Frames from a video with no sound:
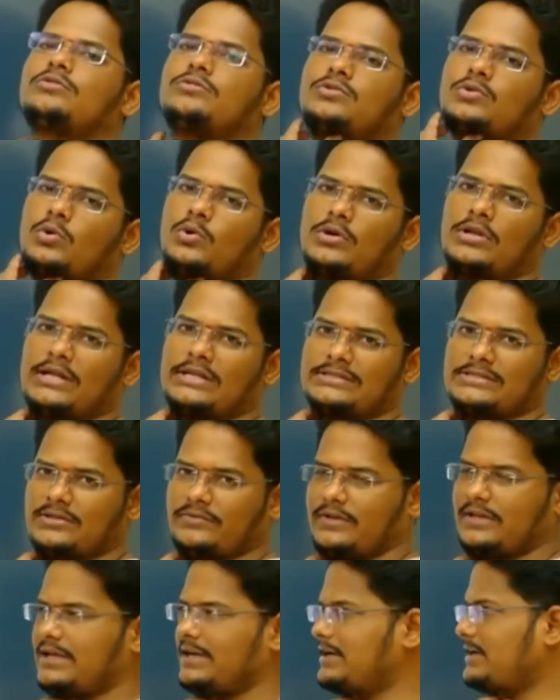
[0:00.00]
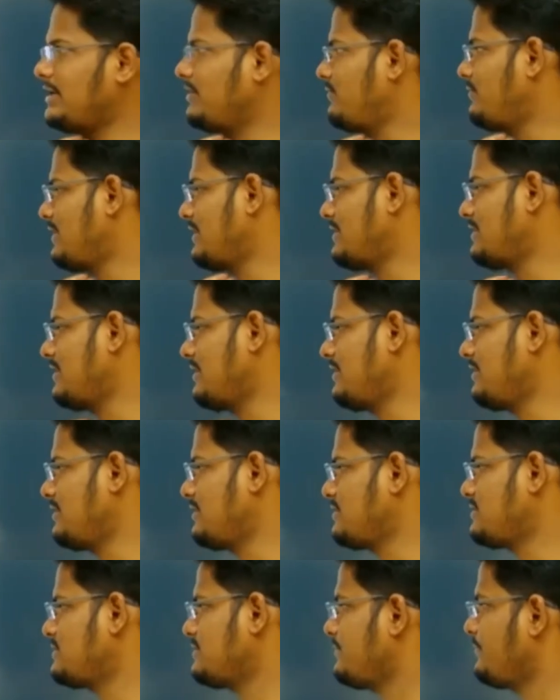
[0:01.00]
Throat also will get infected in
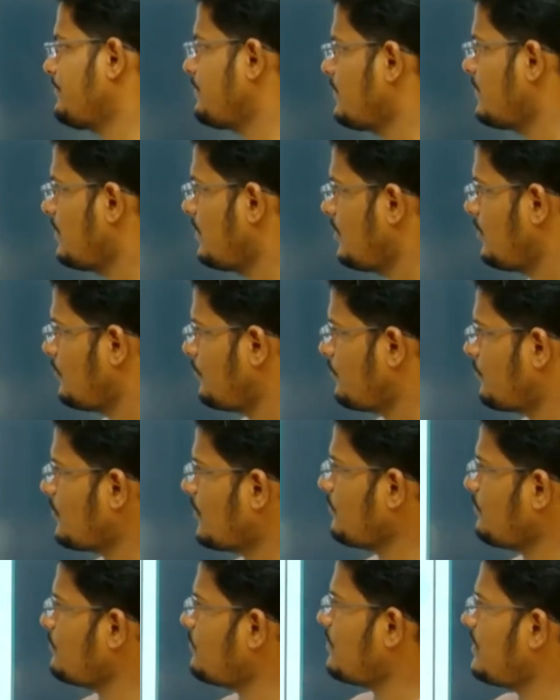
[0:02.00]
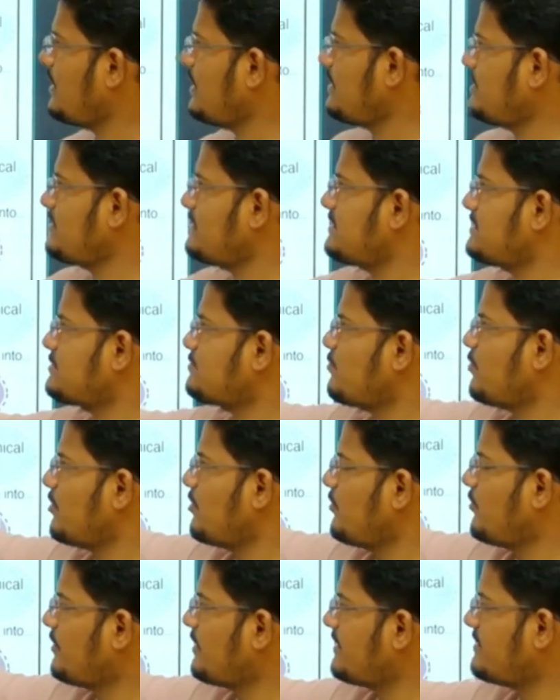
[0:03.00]
this. From where this
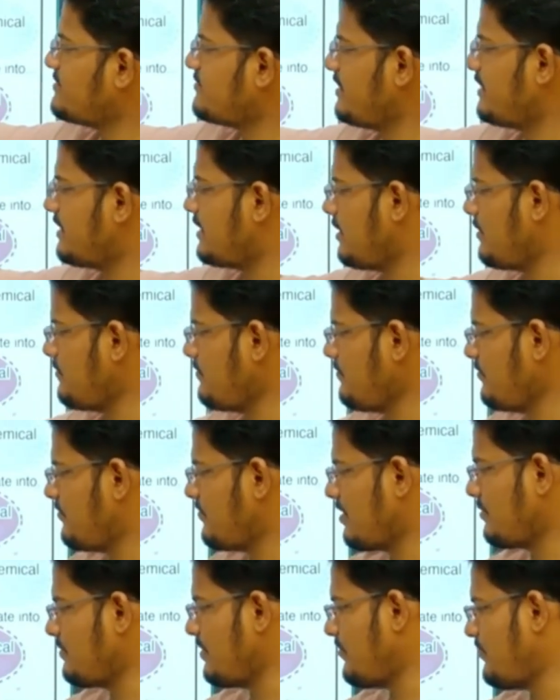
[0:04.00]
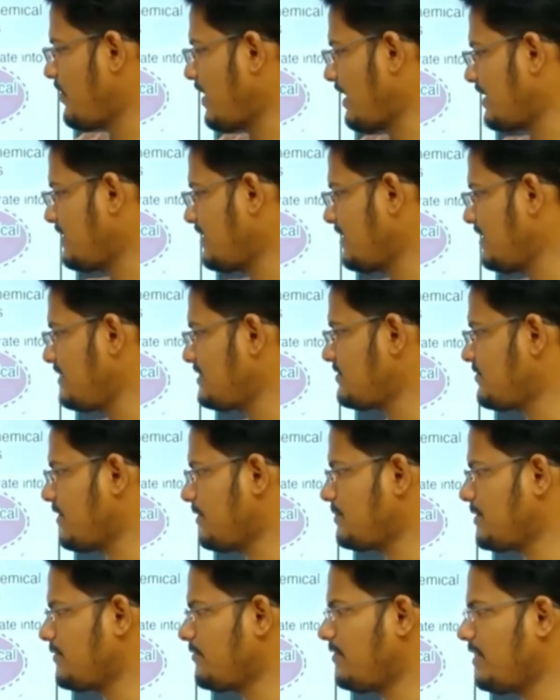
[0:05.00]
pollutants will come? From the factories, from
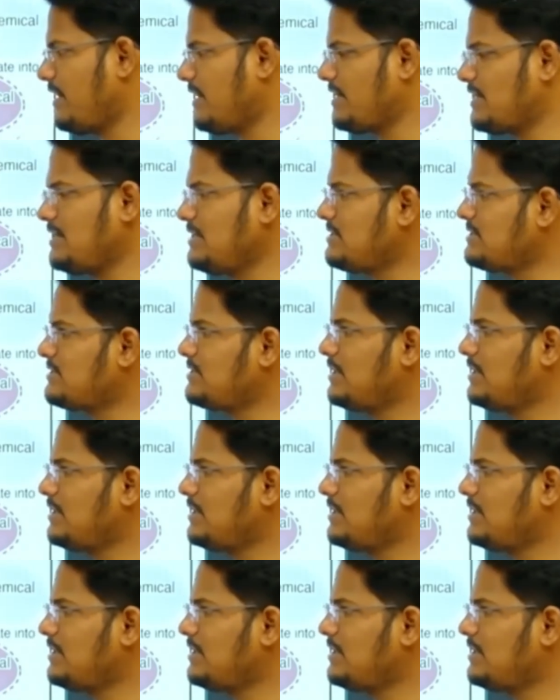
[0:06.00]
the vehicles.